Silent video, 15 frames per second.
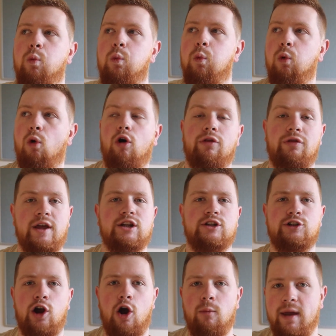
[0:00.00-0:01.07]
what this
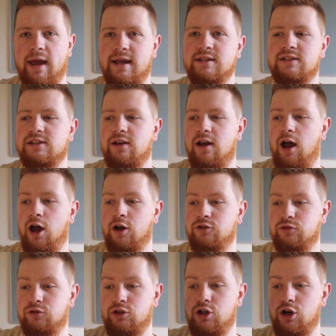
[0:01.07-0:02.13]
show is
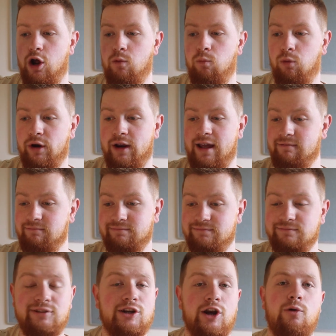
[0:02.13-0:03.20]
and, you know, what it,
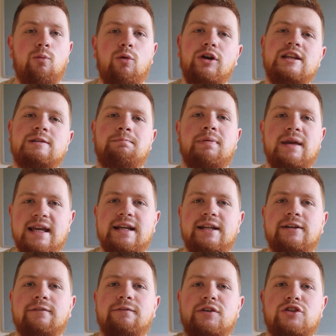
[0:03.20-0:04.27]
you know, what it's
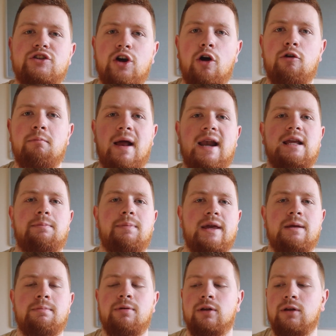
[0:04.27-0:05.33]
been for so many
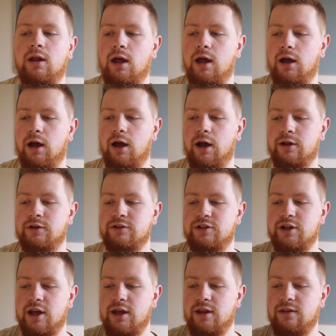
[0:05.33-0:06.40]
people, and
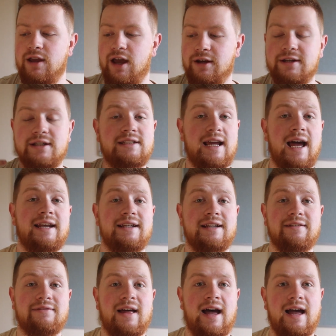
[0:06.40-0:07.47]
the understanding
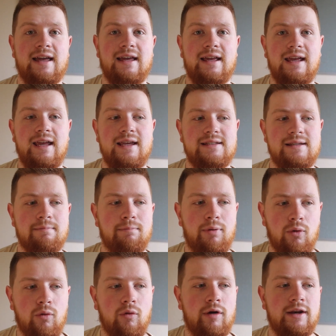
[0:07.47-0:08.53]
of that is
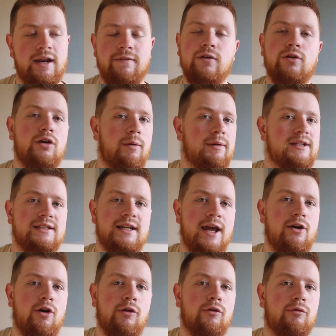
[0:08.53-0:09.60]
important if you're going to
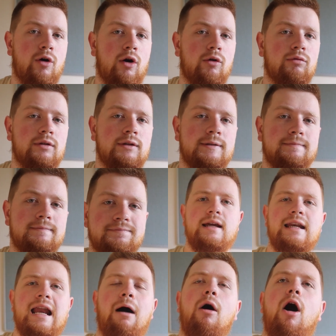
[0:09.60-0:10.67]
take on the role.
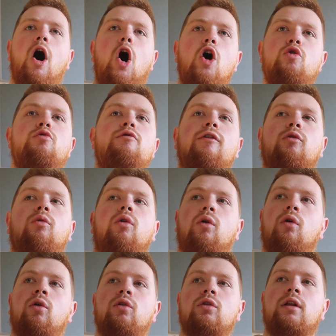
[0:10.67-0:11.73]
Now,
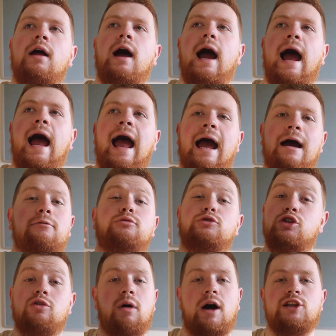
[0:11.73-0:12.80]
overall, how
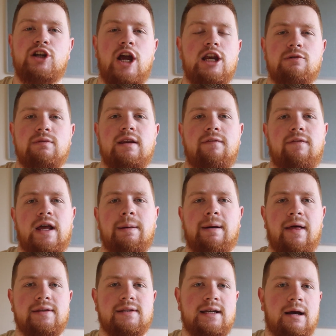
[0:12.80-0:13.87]
do I genuinely feel
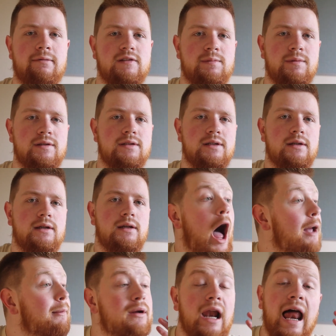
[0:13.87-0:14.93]
about this announcement?
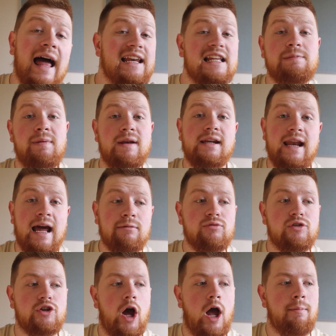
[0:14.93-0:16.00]
I'm glad it's been
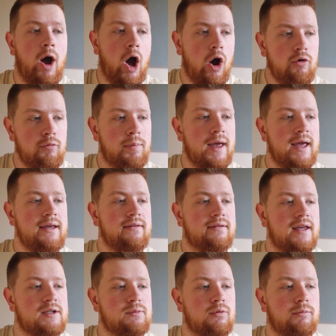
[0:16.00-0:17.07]
announced. I'm hoping
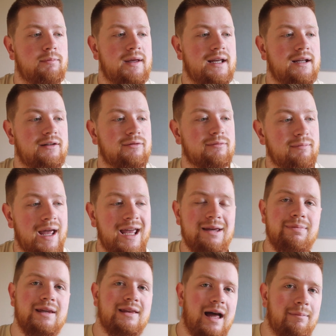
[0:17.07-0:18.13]
this will mean,
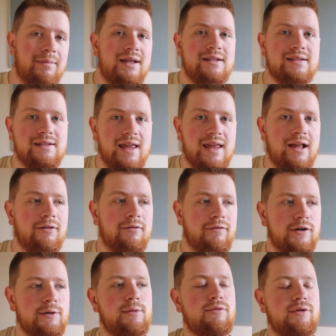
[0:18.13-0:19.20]
maybe that means they'll
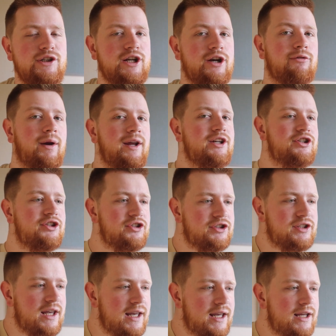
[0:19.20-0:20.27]
film a regeneration
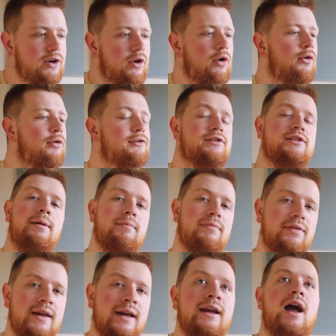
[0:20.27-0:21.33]
scene or
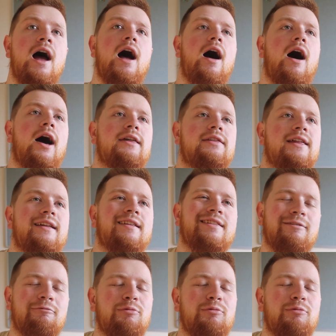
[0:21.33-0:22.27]
something. I think